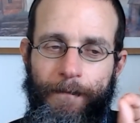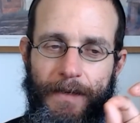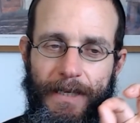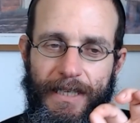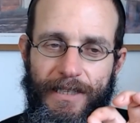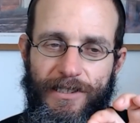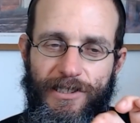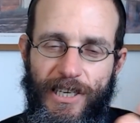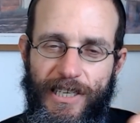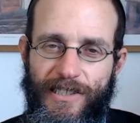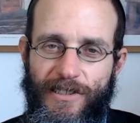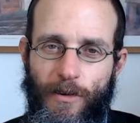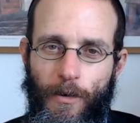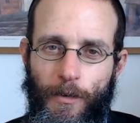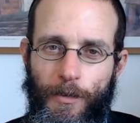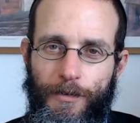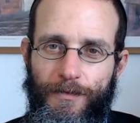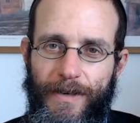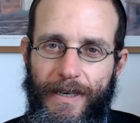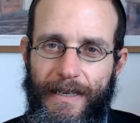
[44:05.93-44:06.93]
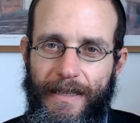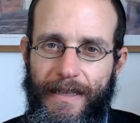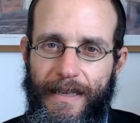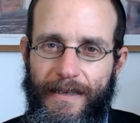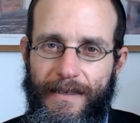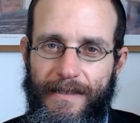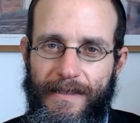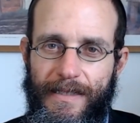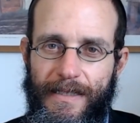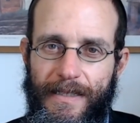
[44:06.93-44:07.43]
It's just those 3
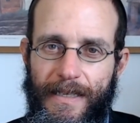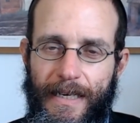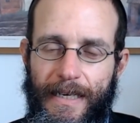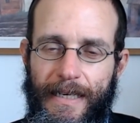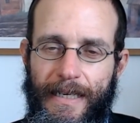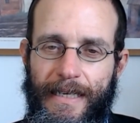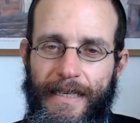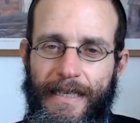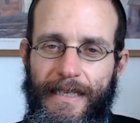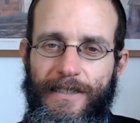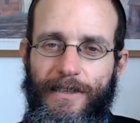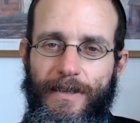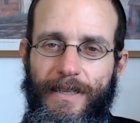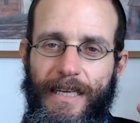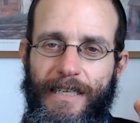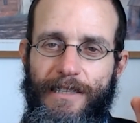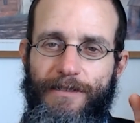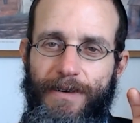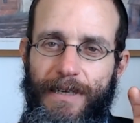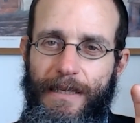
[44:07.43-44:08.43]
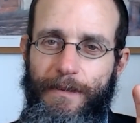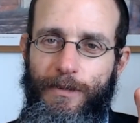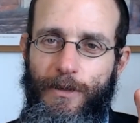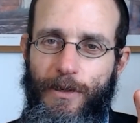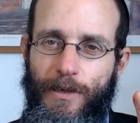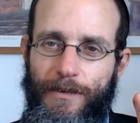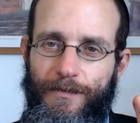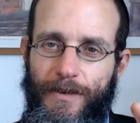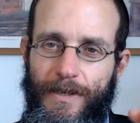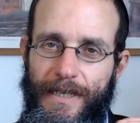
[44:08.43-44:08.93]
letters. So that's really
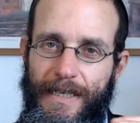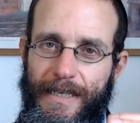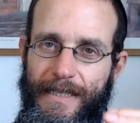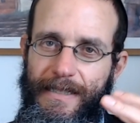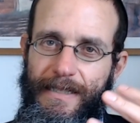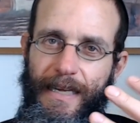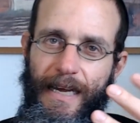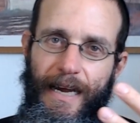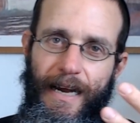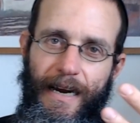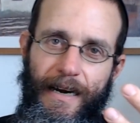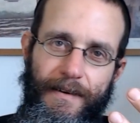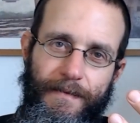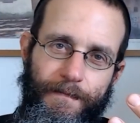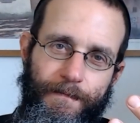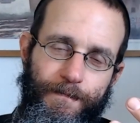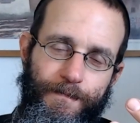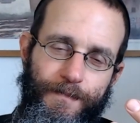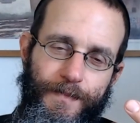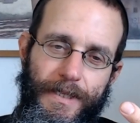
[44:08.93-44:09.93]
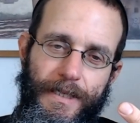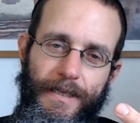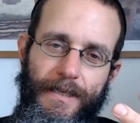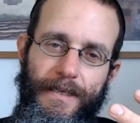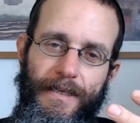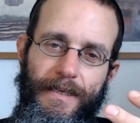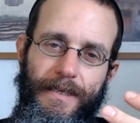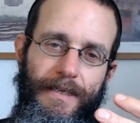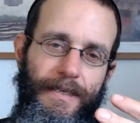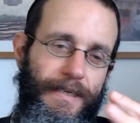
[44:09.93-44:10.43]
beautiful. He's there,
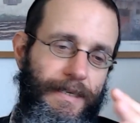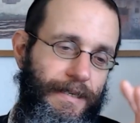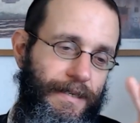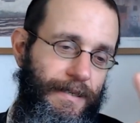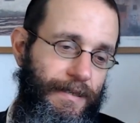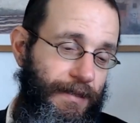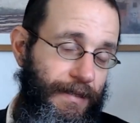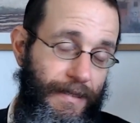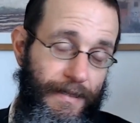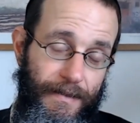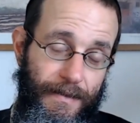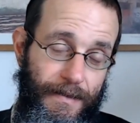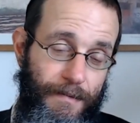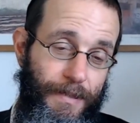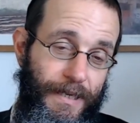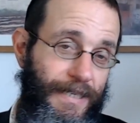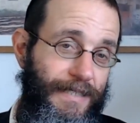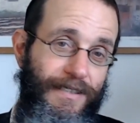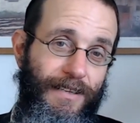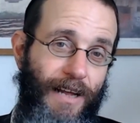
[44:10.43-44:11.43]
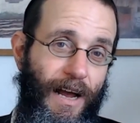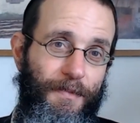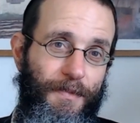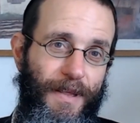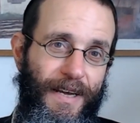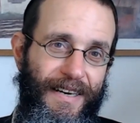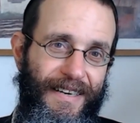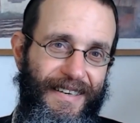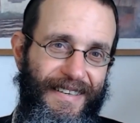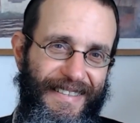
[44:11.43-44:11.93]
but he's not
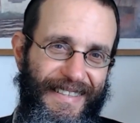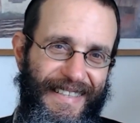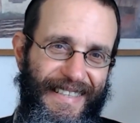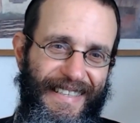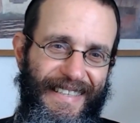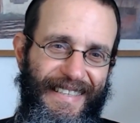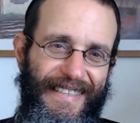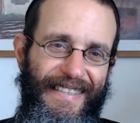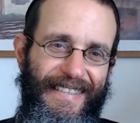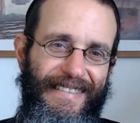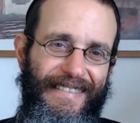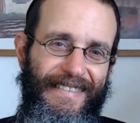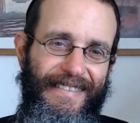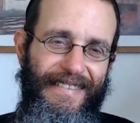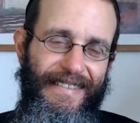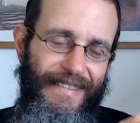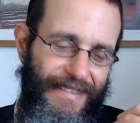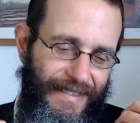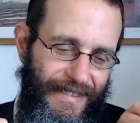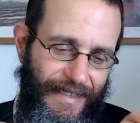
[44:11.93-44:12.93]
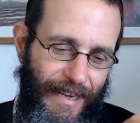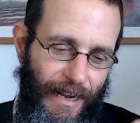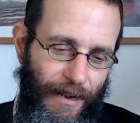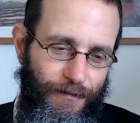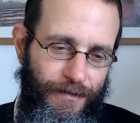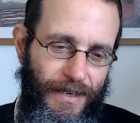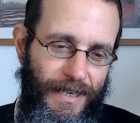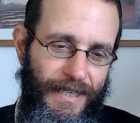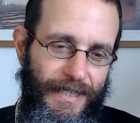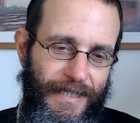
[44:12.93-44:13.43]
there. He's
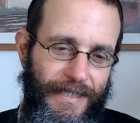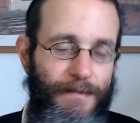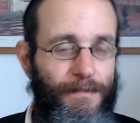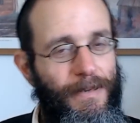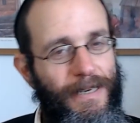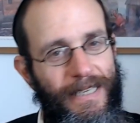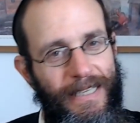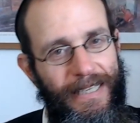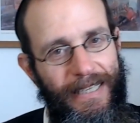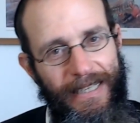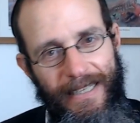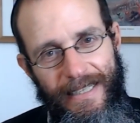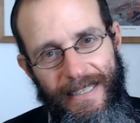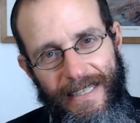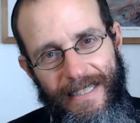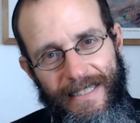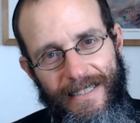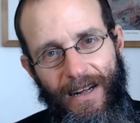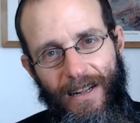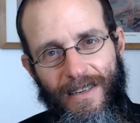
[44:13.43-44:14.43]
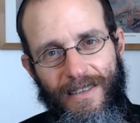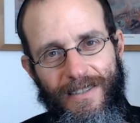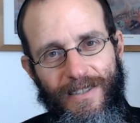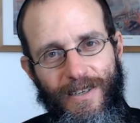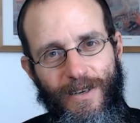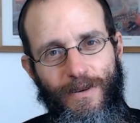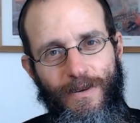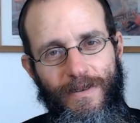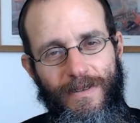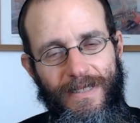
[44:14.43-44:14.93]
selfless, but he
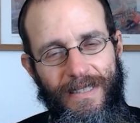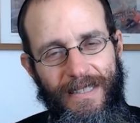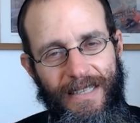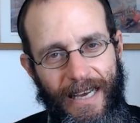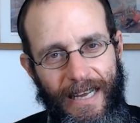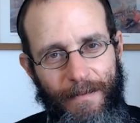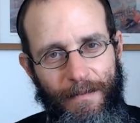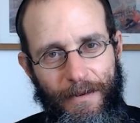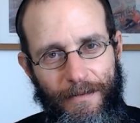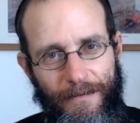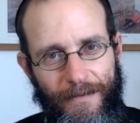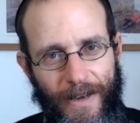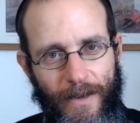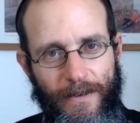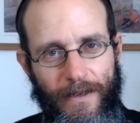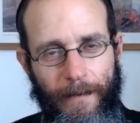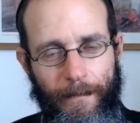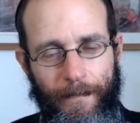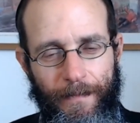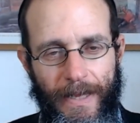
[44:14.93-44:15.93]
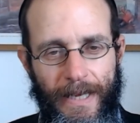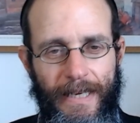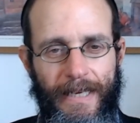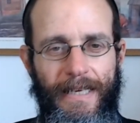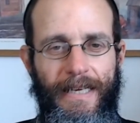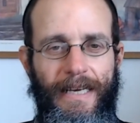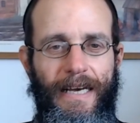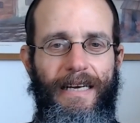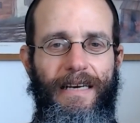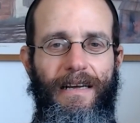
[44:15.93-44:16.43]
can be found.
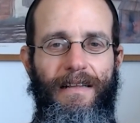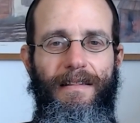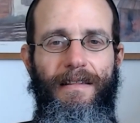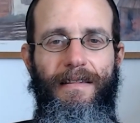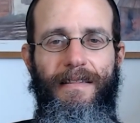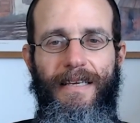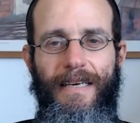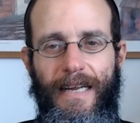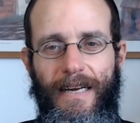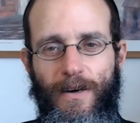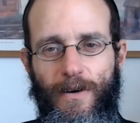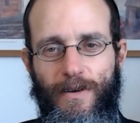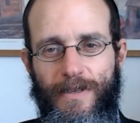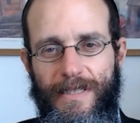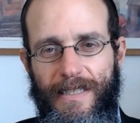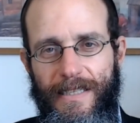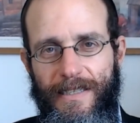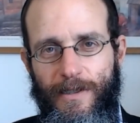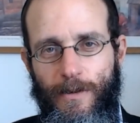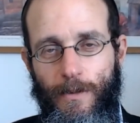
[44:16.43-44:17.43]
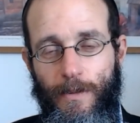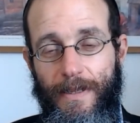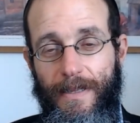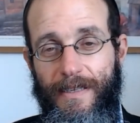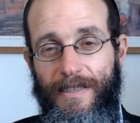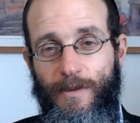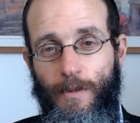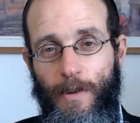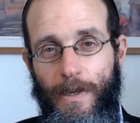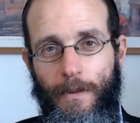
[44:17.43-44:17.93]
Another thing I noticed
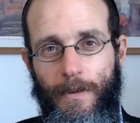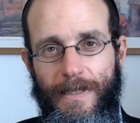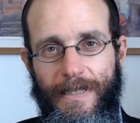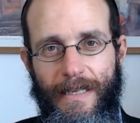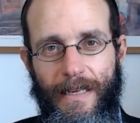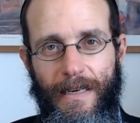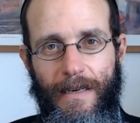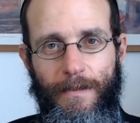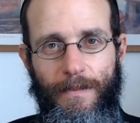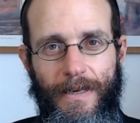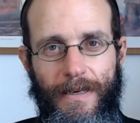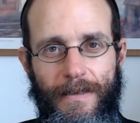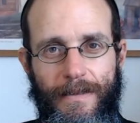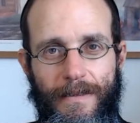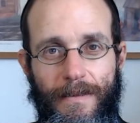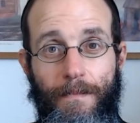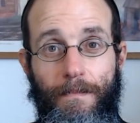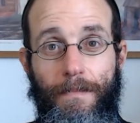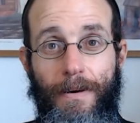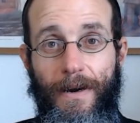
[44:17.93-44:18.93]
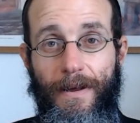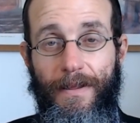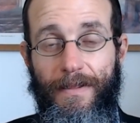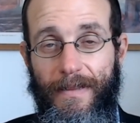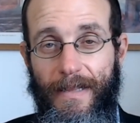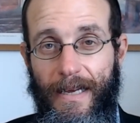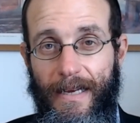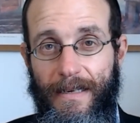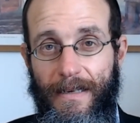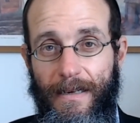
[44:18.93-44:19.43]
this week we celebrated the
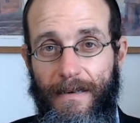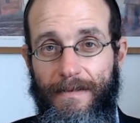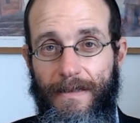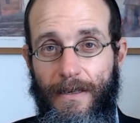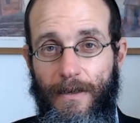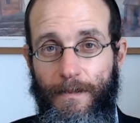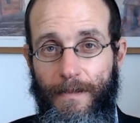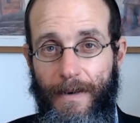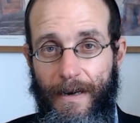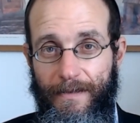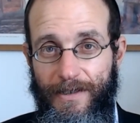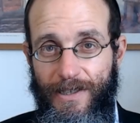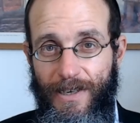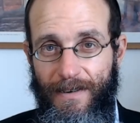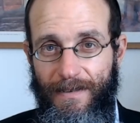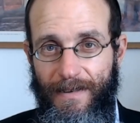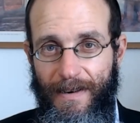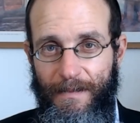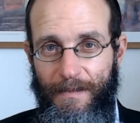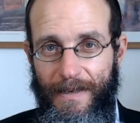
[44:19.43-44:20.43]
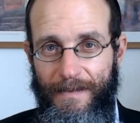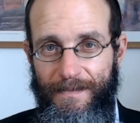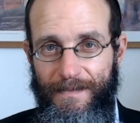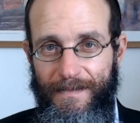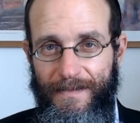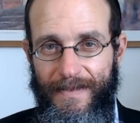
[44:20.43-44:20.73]
birthday of the Lubavitcher Rebbe.